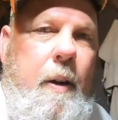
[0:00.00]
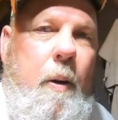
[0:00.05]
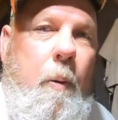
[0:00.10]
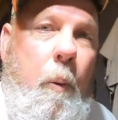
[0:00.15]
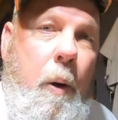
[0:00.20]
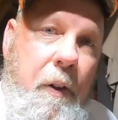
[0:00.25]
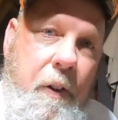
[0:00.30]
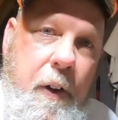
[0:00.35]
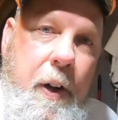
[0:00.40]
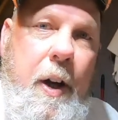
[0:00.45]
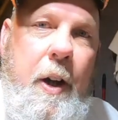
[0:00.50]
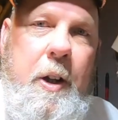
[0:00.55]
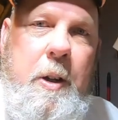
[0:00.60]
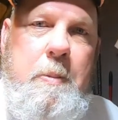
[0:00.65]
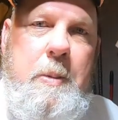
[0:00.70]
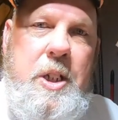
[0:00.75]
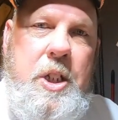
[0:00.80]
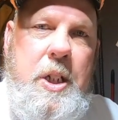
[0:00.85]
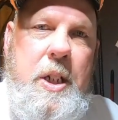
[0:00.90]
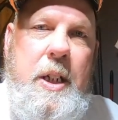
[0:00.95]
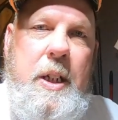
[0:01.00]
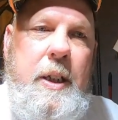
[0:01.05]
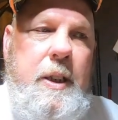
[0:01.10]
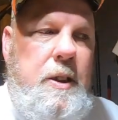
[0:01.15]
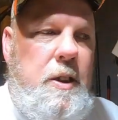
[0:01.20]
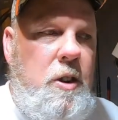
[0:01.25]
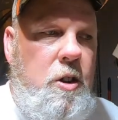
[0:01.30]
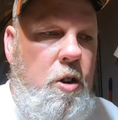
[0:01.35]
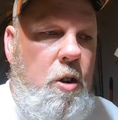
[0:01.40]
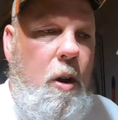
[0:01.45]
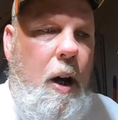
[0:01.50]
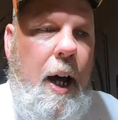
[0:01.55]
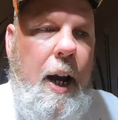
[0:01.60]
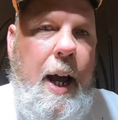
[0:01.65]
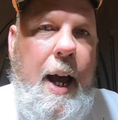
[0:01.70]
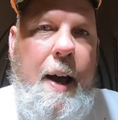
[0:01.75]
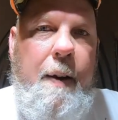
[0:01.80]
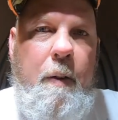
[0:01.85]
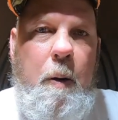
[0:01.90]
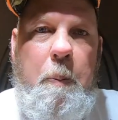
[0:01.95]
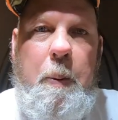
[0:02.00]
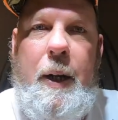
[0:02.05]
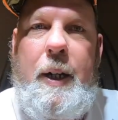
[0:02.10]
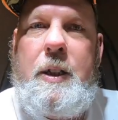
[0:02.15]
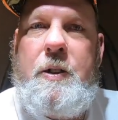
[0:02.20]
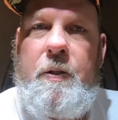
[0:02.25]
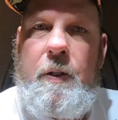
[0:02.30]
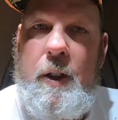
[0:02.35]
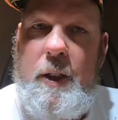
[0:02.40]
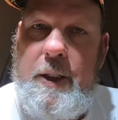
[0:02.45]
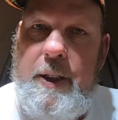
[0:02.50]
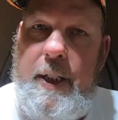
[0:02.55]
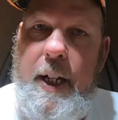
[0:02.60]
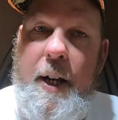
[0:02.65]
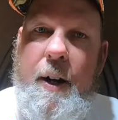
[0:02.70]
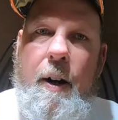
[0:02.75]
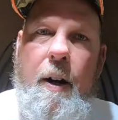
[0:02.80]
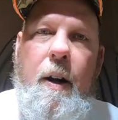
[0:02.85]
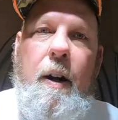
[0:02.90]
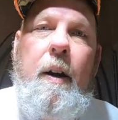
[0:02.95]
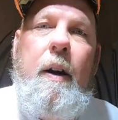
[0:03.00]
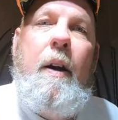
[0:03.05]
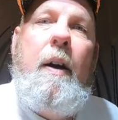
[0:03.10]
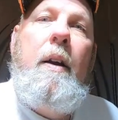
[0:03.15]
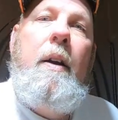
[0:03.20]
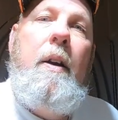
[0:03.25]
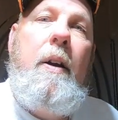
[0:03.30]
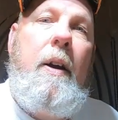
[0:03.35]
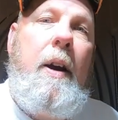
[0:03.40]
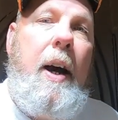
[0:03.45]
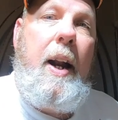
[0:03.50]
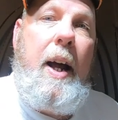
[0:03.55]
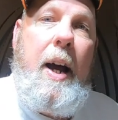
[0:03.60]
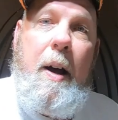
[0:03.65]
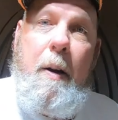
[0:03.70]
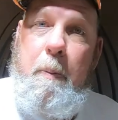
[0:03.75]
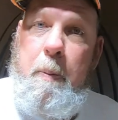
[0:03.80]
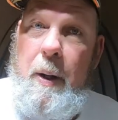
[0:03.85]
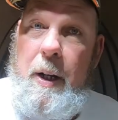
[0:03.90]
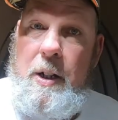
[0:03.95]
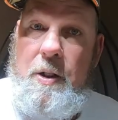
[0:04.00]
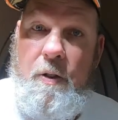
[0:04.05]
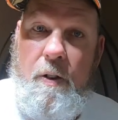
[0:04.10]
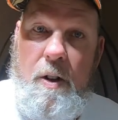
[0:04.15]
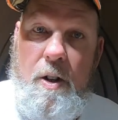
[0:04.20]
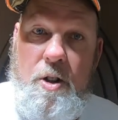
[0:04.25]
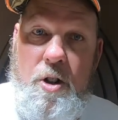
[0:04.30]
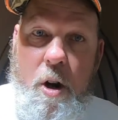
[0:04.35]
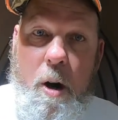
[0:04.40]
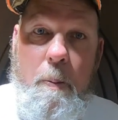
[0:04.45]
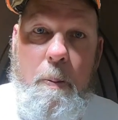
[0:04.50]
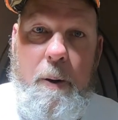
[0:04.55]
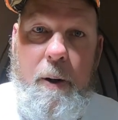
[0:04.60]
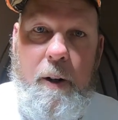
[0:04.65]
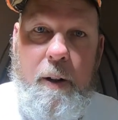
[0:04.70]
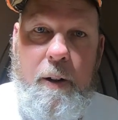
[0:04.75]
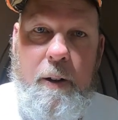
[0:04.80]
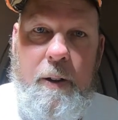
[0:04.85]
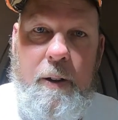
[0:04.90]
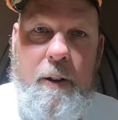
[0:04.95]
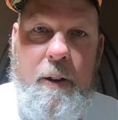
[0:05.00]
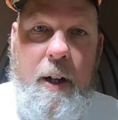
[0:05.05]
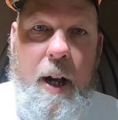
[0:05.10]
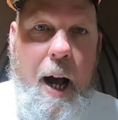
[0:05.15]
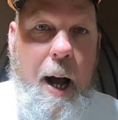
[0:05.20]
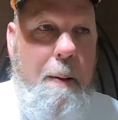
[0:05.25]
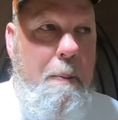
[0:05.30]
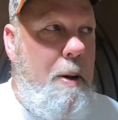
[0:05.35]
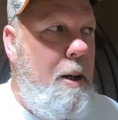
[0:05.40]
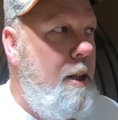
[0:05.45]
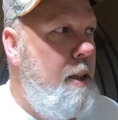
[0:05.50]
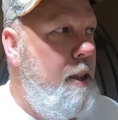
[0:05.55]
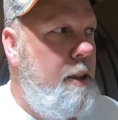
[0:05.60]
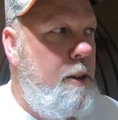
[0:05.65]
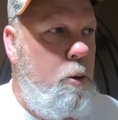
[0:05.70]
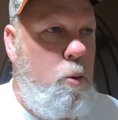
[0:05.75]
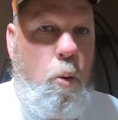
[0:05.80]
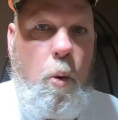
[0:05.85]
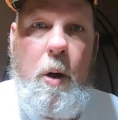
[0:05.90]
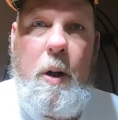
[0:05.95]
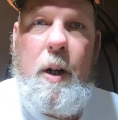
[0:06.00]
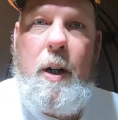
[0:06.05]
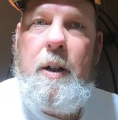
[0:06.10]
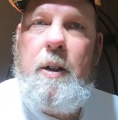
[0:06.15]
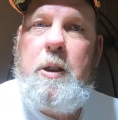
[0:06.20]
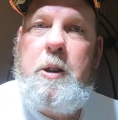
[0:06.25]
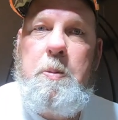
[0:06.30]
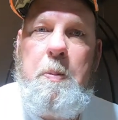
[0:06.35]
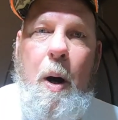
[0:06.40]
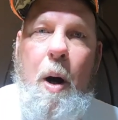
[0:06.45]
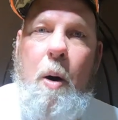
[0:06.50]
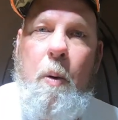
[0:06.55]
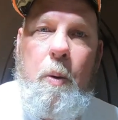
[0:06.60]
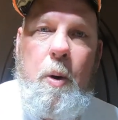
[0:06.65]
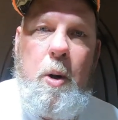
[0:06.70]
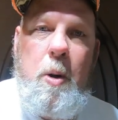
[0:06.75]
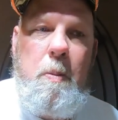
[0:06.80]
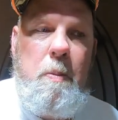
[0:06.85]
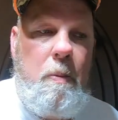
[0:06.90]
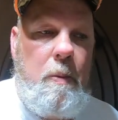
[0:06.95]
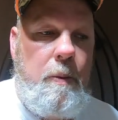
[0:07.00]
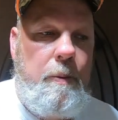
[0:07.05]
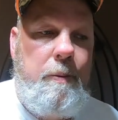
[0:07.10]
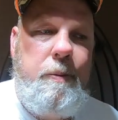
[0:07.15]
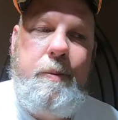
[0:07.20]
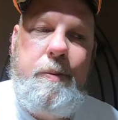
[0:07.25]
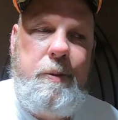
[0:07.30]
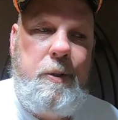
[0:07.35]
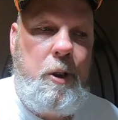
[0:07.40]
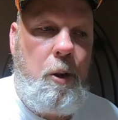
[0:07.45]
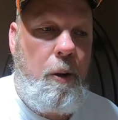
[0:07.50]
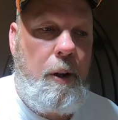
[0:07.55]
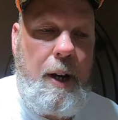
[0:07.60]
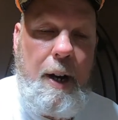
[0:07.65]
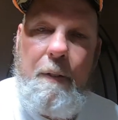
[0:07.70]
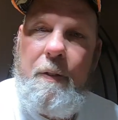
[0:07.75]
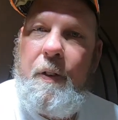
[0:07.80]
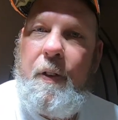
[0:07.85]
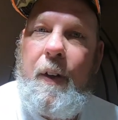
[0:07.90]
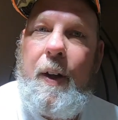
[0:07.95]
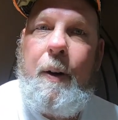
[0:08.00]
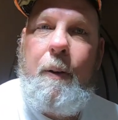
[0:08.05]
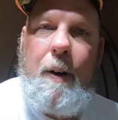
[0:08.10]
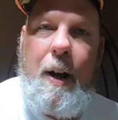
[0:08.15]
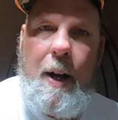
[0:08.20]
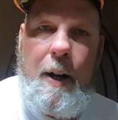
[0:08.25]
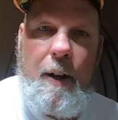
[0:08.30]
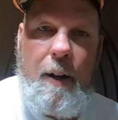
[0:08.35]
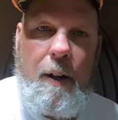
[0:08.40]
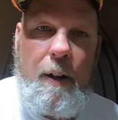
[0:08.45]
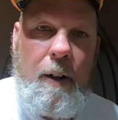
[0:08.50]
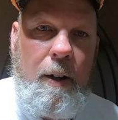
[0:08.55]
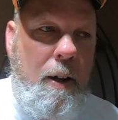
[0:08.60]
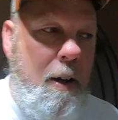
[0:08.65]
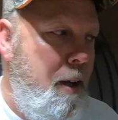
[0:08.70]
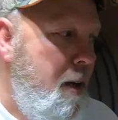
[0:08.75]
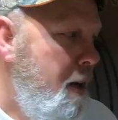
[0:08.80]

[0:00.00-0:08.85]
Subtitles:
With the other machines, you got to have a place for a setter, you to have a place for a sharpener. I'm in this one little small room doing everything right here.